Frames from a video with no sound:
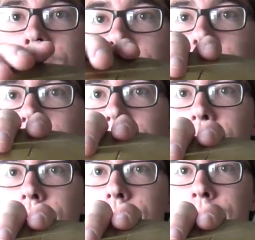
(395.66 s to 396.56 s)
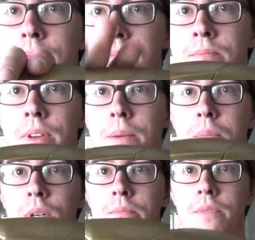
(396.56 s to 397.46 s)
right on there. And
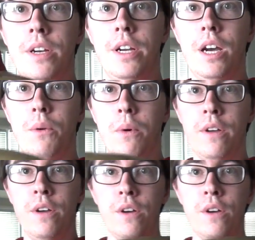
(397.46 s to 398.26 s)
boom, there you go